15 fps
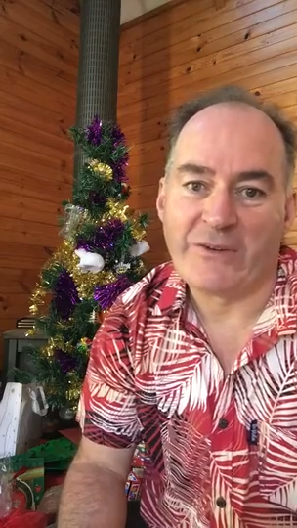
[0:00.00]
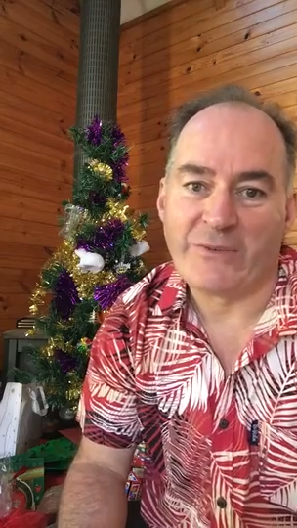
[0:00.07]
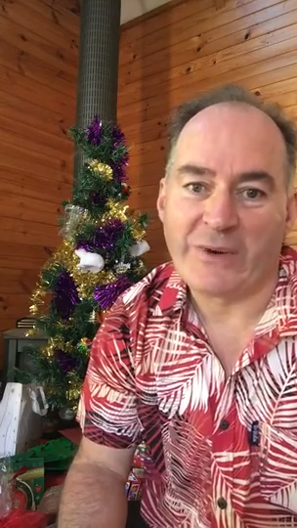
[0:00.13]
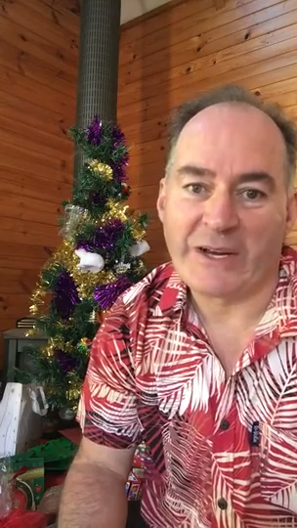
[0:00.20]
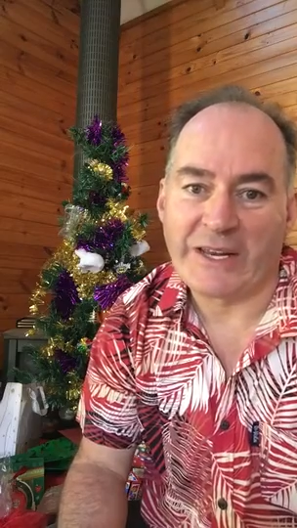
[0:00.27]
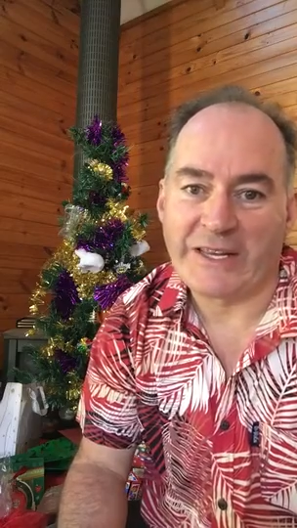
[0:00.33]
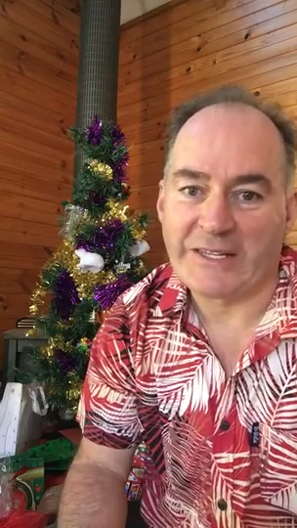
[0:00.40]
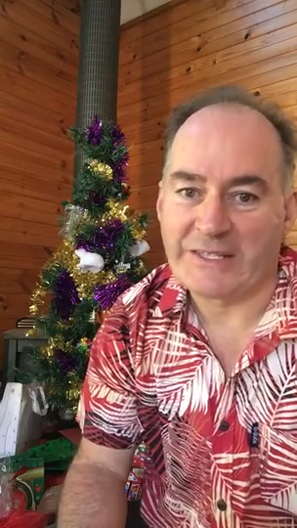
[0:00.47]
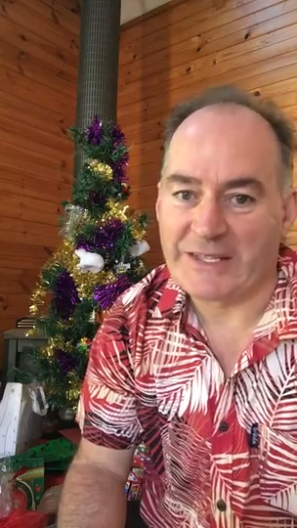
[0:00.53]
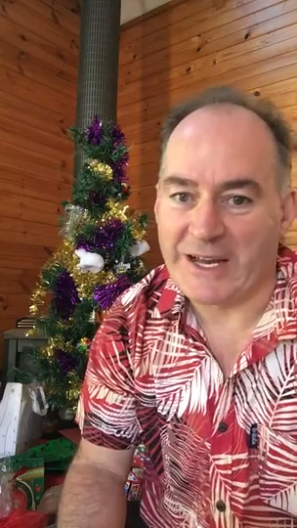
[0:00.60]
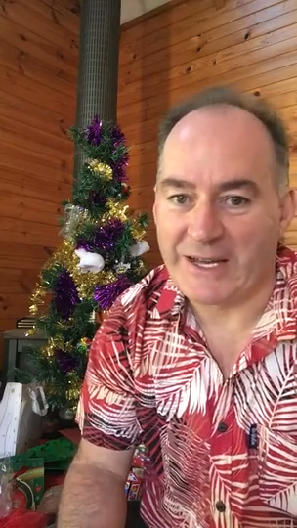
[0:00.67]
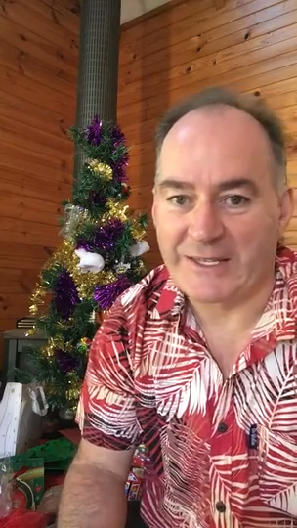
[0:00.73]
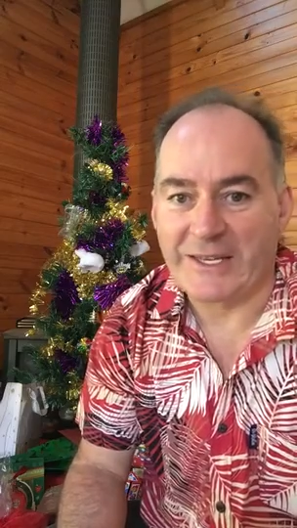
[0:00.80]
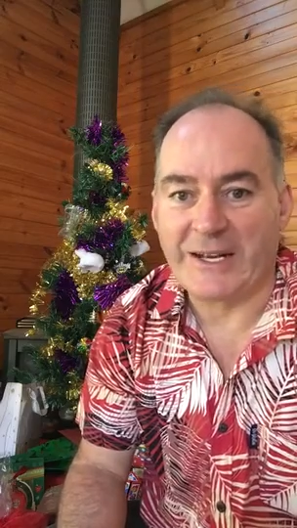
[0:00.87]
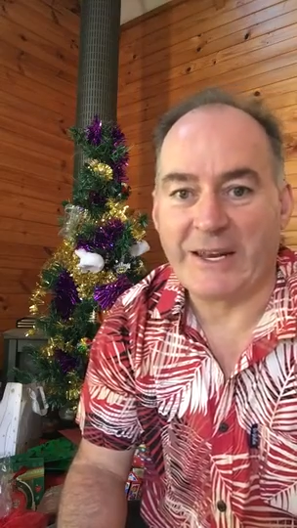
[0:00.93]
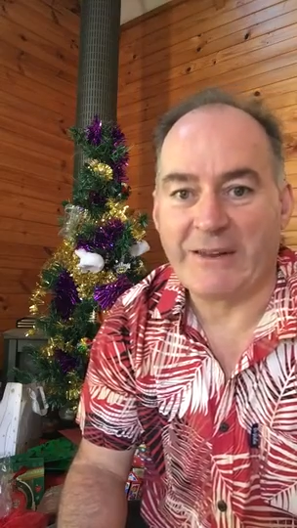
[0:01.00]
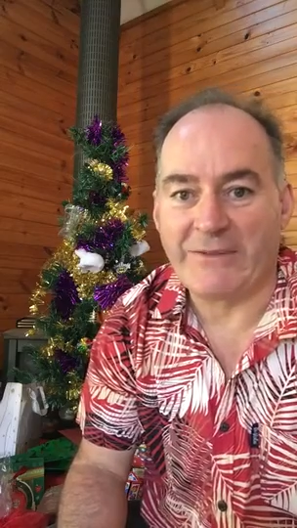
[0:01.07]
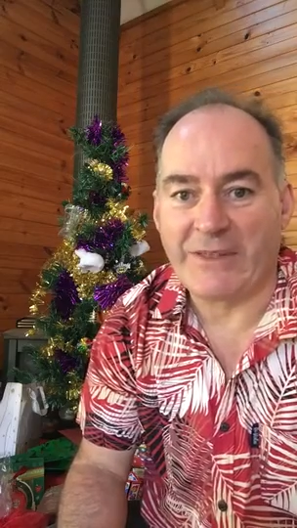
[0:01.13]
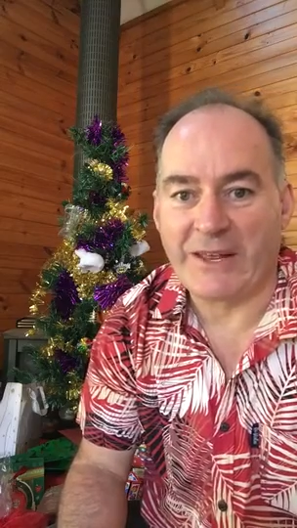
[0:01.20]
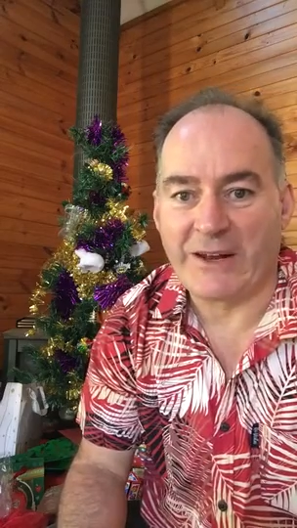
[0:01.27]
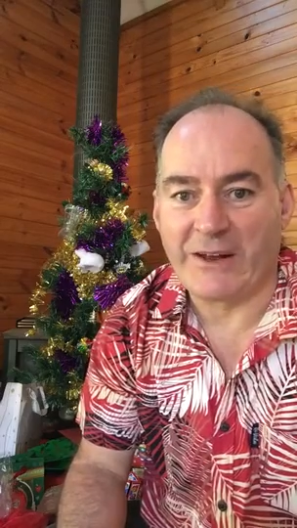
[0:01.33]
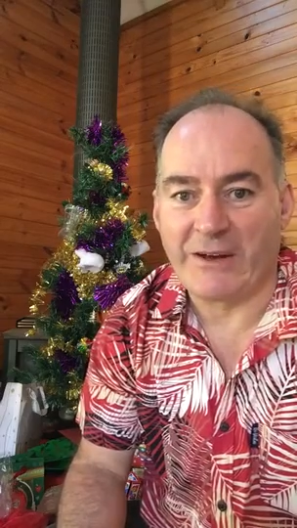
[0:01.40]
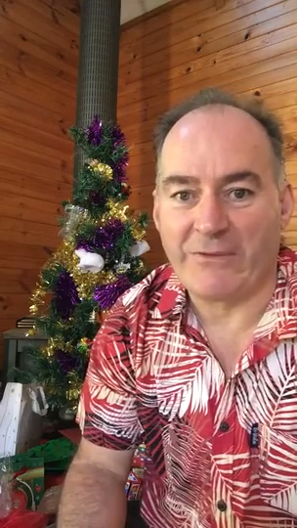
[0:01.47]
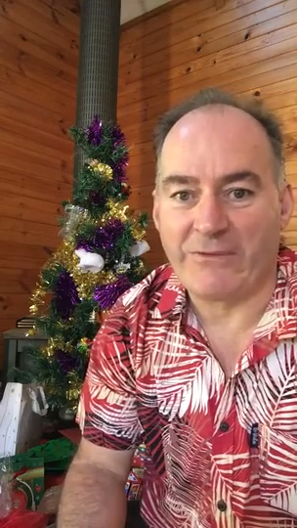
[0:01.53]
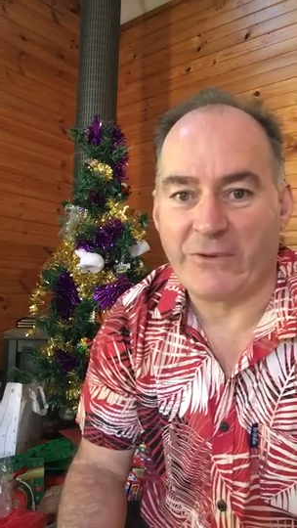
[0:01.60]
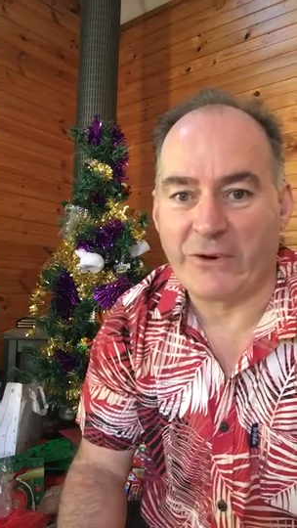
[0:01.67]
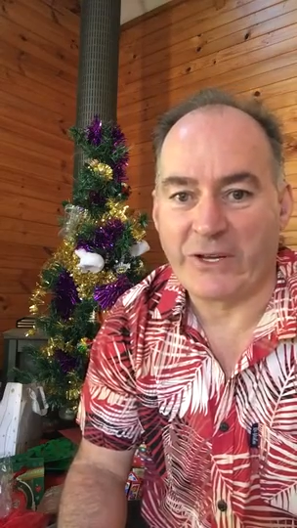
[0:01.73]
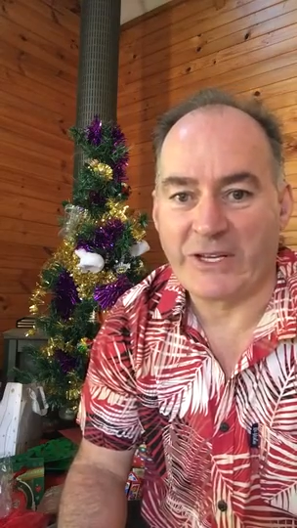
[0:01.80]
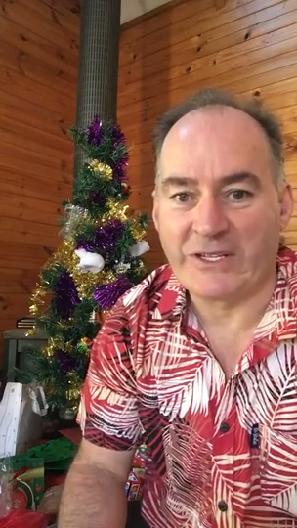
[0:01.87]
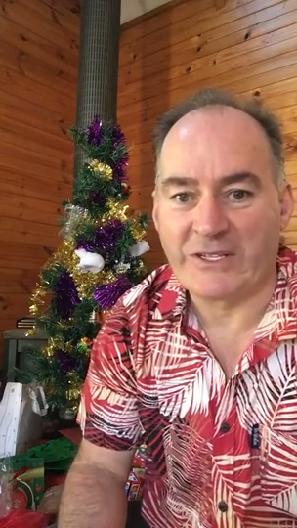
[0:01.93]
really start to live their life
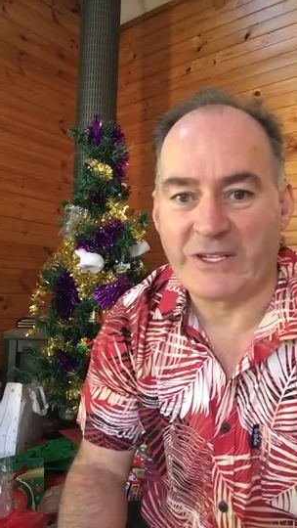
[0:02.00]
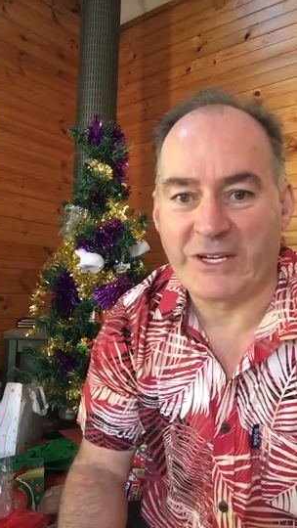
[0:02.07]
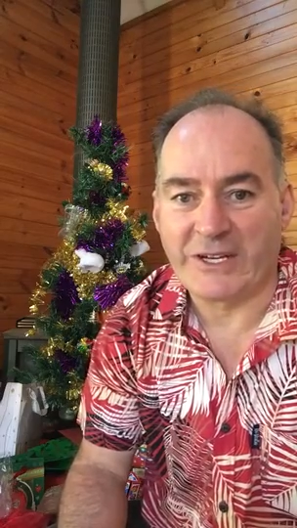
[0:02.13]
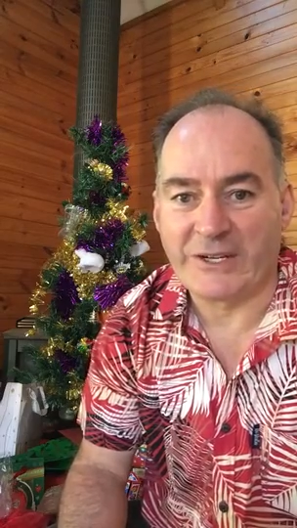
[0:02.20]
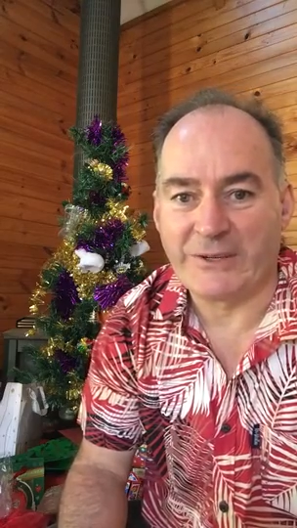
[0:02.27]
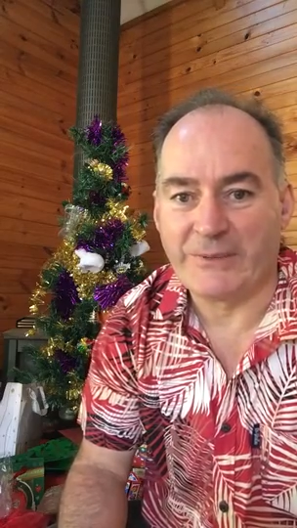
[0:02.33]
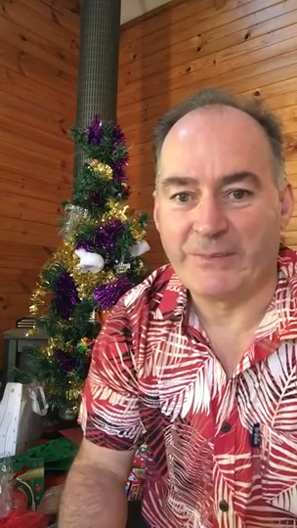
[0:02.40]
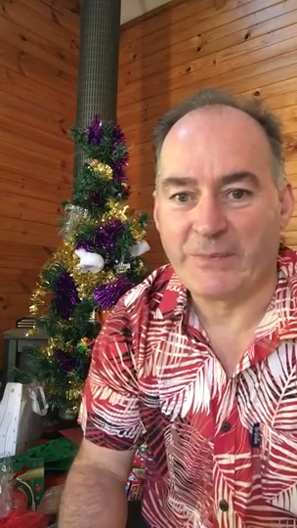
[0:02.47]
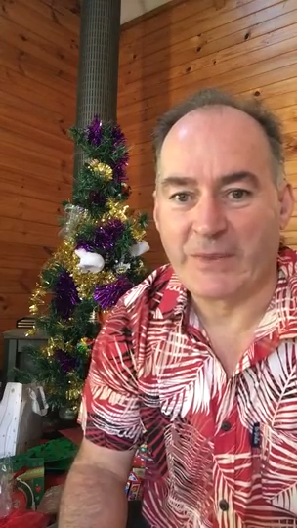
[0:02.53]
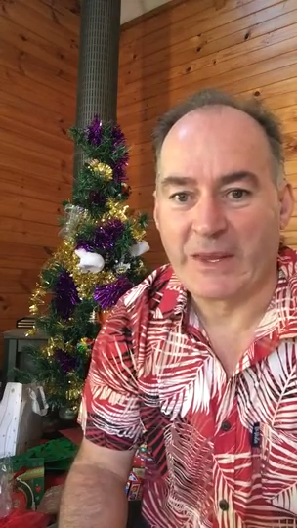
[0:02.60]
fully. So